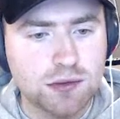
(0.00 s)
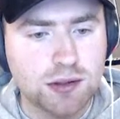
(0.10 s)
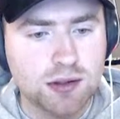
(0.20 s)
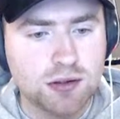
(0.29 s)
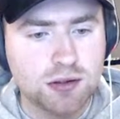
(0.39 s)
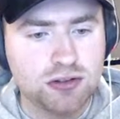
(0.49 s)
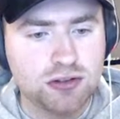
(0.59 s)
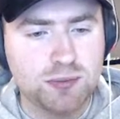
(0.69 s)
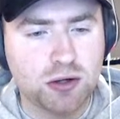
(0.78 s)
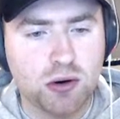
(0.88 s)

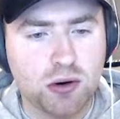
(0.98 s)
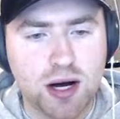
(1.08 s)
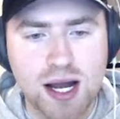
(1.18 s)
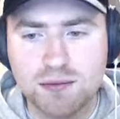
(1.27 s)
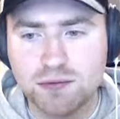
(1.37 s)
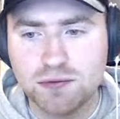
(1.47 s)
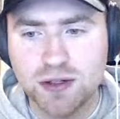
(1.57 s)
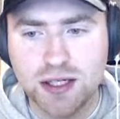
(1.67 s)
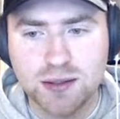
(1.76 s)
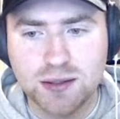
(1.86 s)
Charmai's been quiet
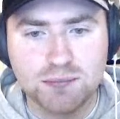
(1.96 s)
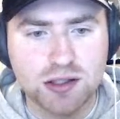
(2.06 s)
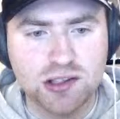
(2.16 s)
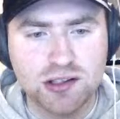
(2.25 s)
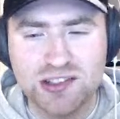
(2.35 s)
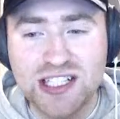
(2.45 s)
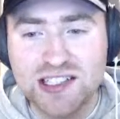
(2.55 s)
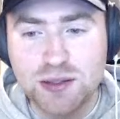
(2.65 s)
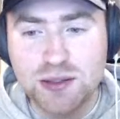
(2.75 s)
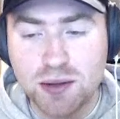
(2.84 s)
for
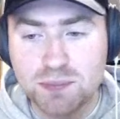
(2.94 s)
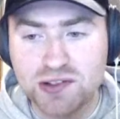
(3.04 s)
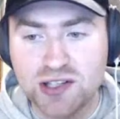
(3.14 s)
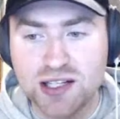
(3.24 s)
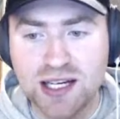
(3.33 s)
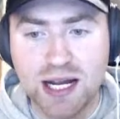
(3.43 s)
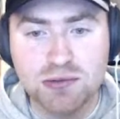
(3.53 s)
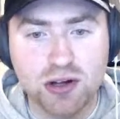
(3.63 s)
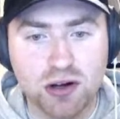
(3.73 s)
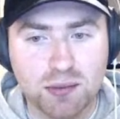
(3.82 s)
61% game
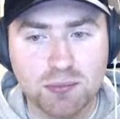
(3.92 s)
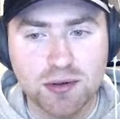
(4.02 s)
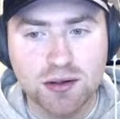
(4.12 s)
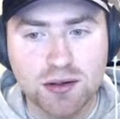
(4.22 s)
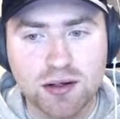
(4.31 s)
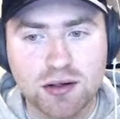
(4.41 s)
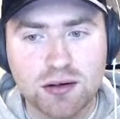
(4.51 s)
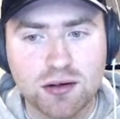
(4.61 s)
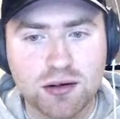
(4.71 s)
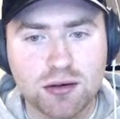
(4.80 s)
time.
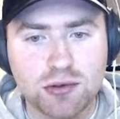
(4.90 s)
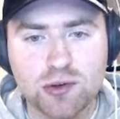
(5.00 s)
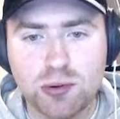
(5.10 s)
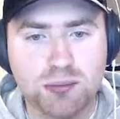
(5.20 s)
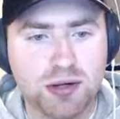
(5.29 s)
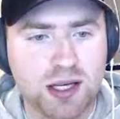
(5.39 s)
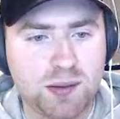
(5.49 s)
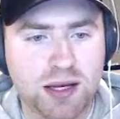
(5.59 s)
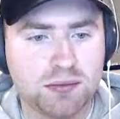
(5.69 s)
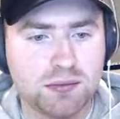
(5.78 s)
What's the point of bringing him
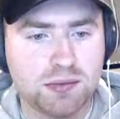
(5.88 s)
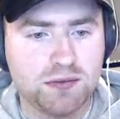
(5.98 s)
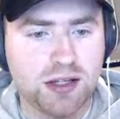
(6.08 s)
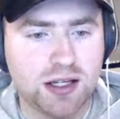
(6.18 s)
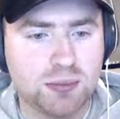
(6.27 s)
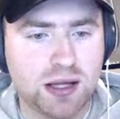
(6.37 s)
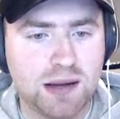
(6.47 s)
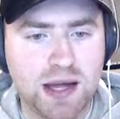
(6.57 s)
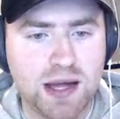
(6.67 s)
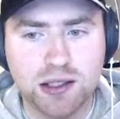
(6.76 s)
in if you're going to play in
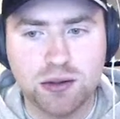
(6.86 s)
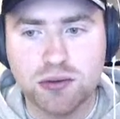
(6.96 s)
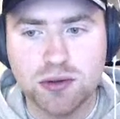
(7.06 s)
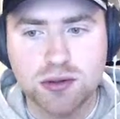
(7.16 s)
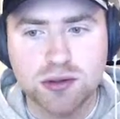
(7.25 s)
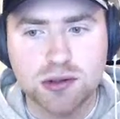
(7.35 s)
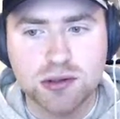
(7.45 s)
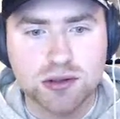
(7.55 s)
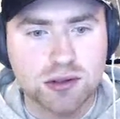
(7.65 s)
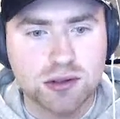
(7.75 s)
that little?
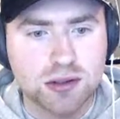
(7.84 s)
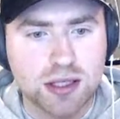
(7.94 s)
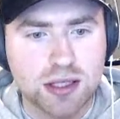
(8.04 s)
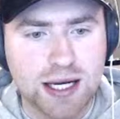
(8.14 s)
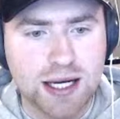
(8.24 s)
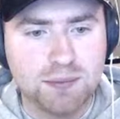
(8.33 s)
Yeah,